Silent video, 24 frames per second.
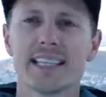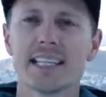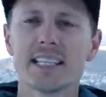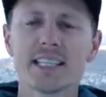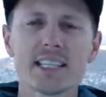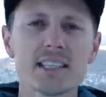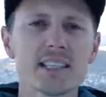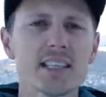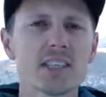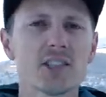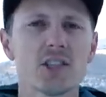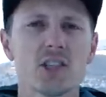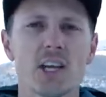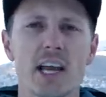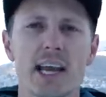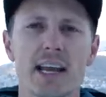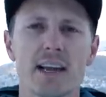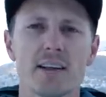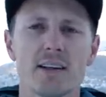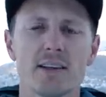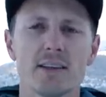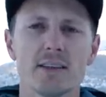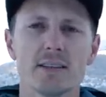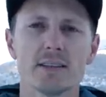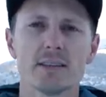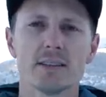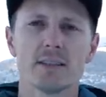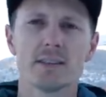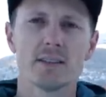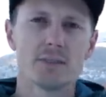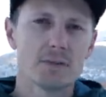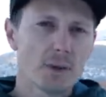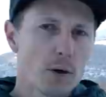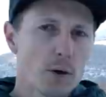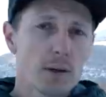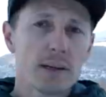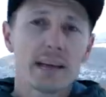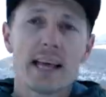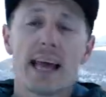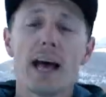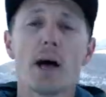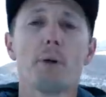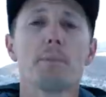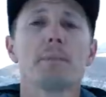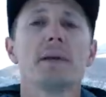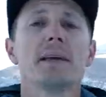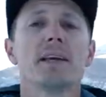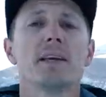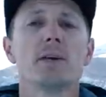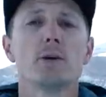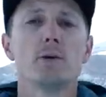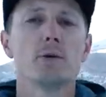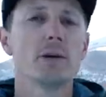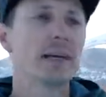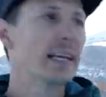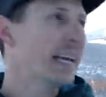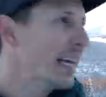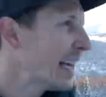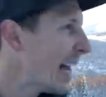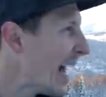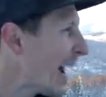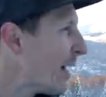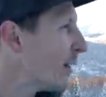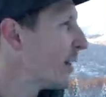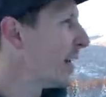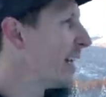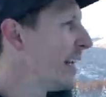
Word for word: This is a channel devoted to helping you get out